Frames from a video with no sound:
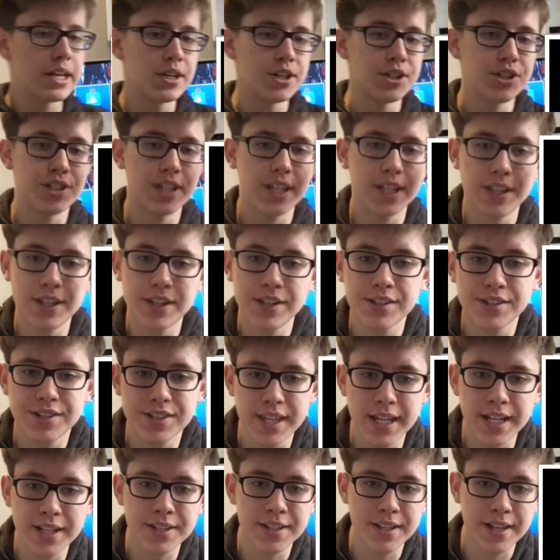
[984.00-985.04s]
see these
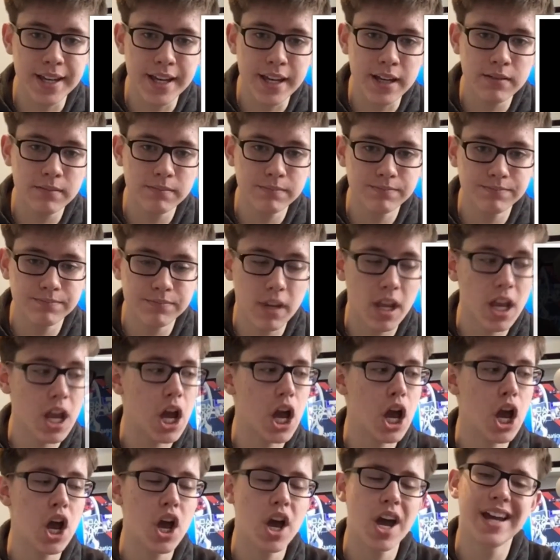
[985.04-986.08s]
things here?
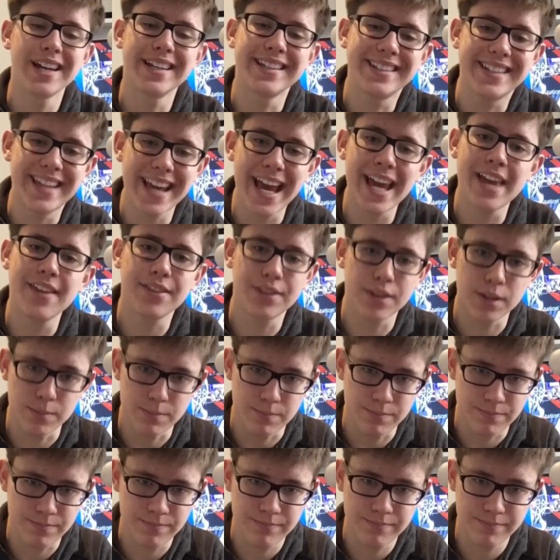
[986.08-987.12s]
Get
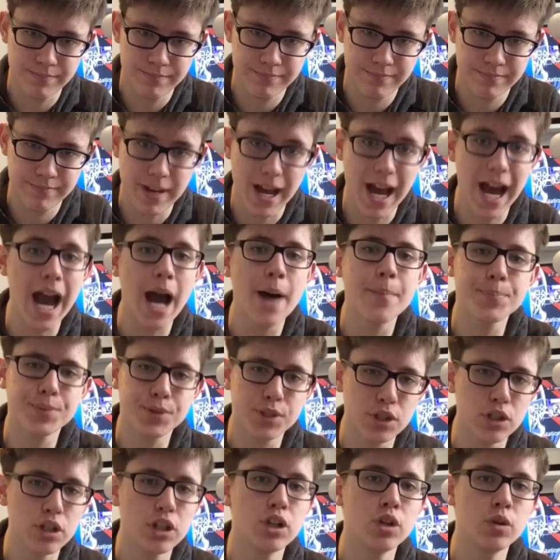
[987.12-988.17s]
them.
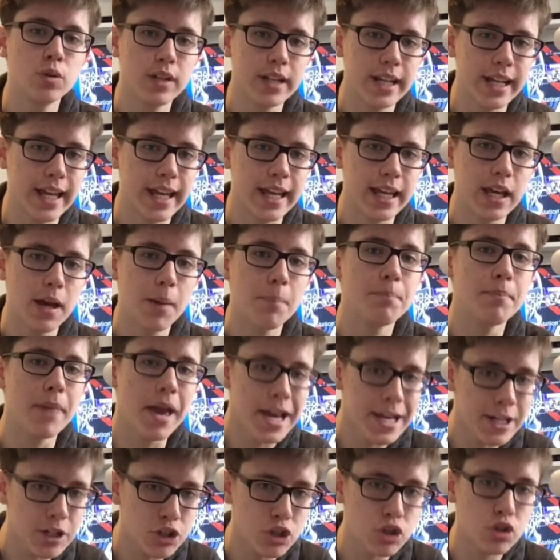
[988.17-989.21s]
Absolutely
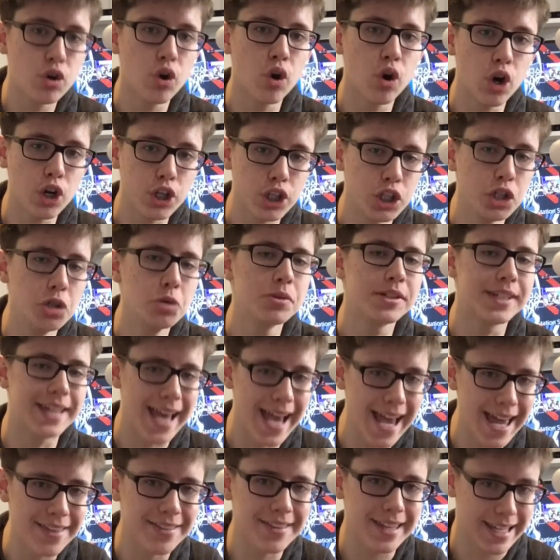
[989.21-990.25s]
make sure you
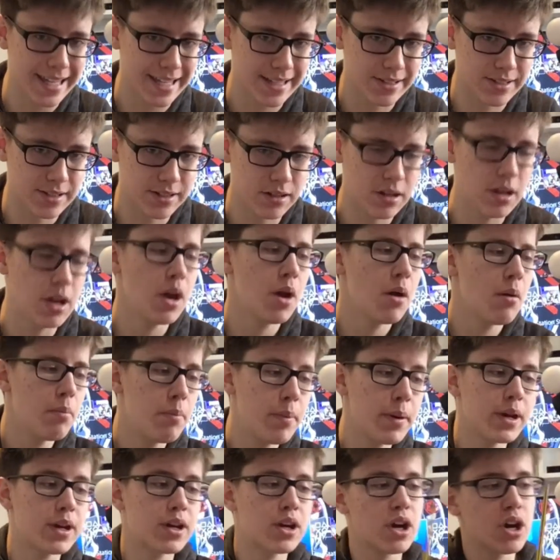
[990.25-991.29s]
get these.
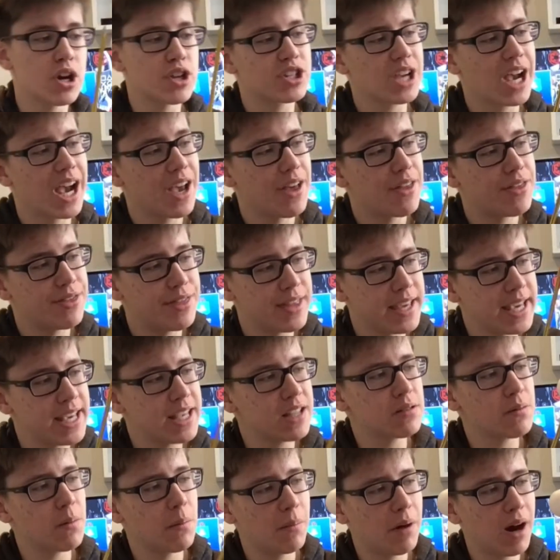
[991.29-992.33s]
Because
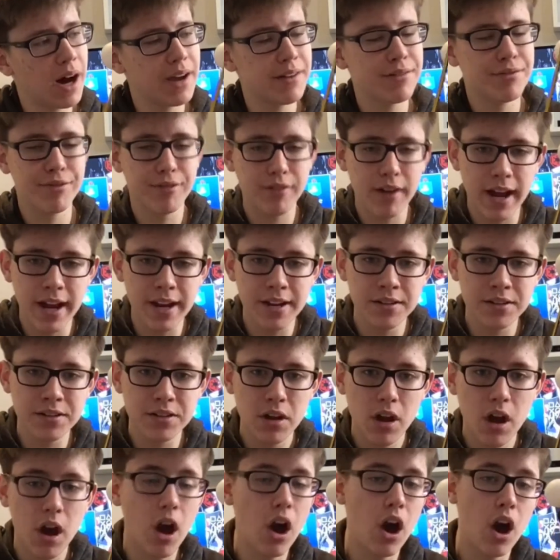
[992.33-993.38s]
these, my friend,
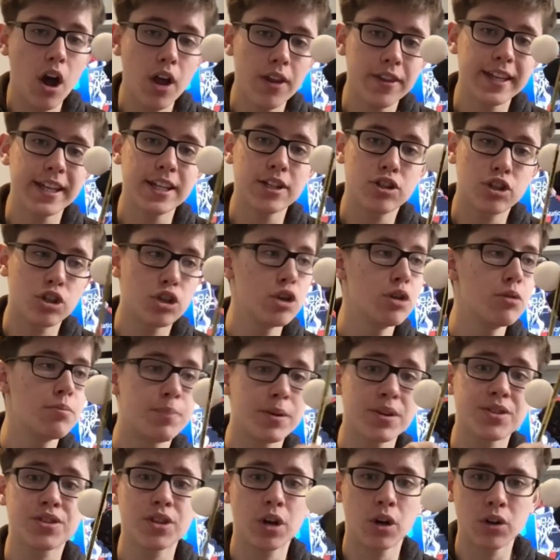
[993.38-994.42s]
are the two
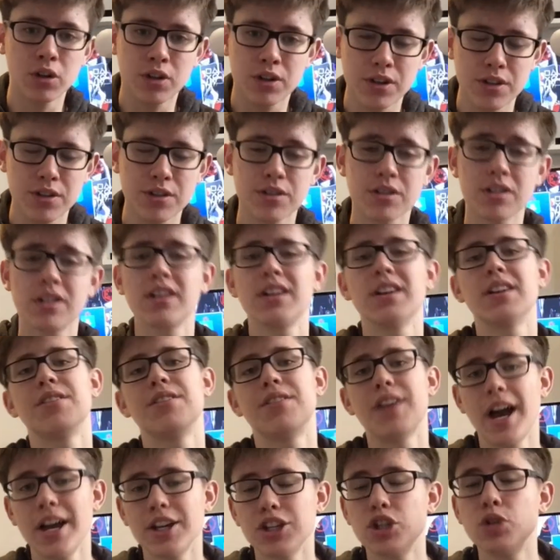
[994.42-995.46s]
bazonkas
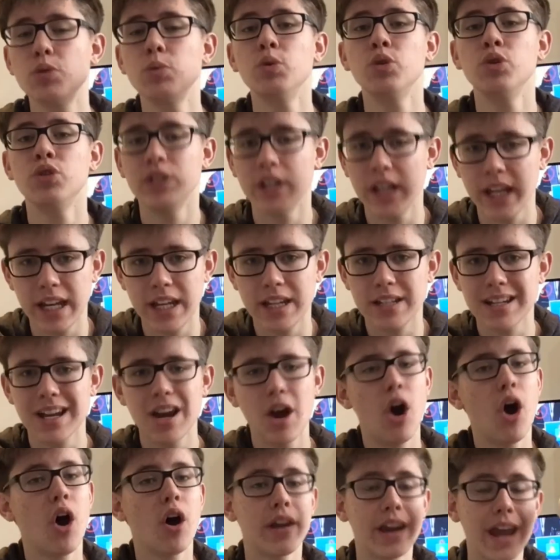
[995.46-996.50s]
that you will need
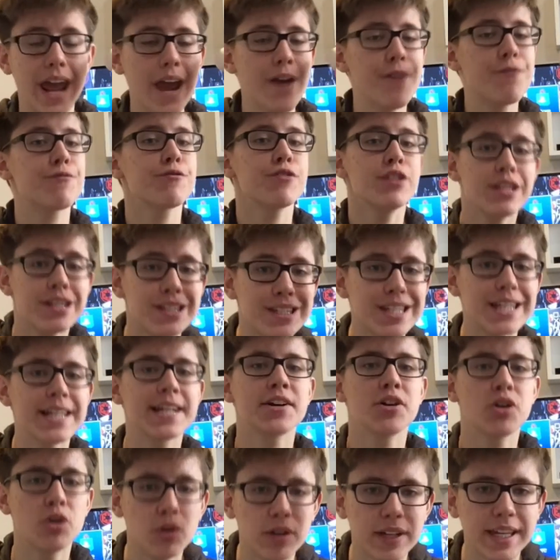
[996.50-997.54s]
on every
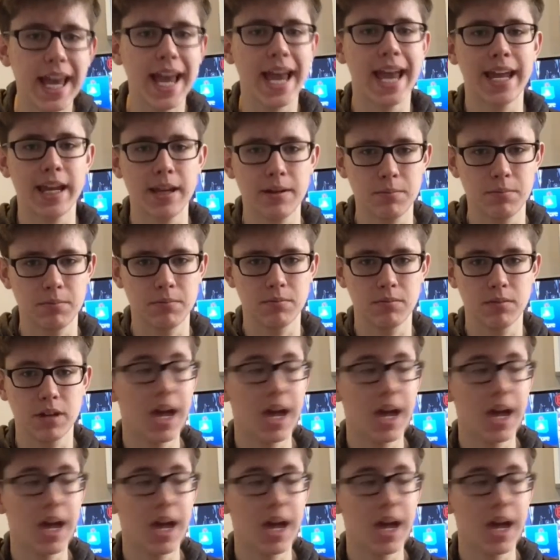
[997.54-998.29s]
single game.